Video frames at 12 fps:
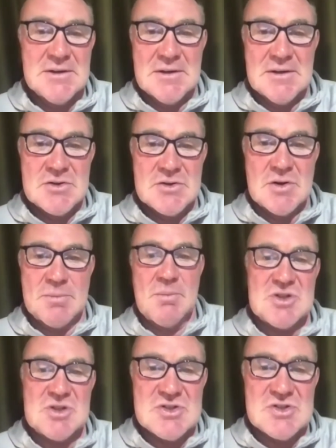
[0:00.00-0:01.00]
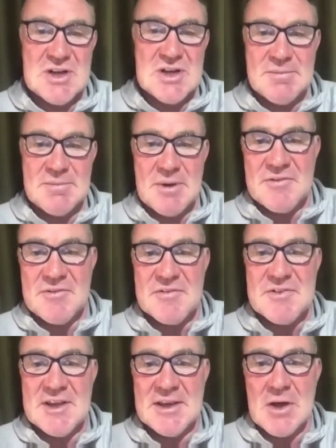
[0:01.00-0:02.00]
So I must have conceded about
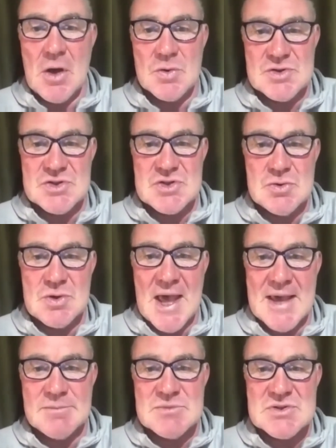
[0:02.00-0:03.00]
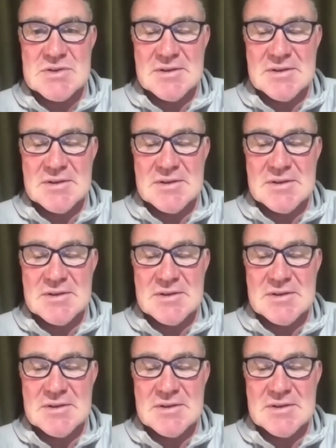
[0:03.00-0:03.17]
15 goals in 2 games,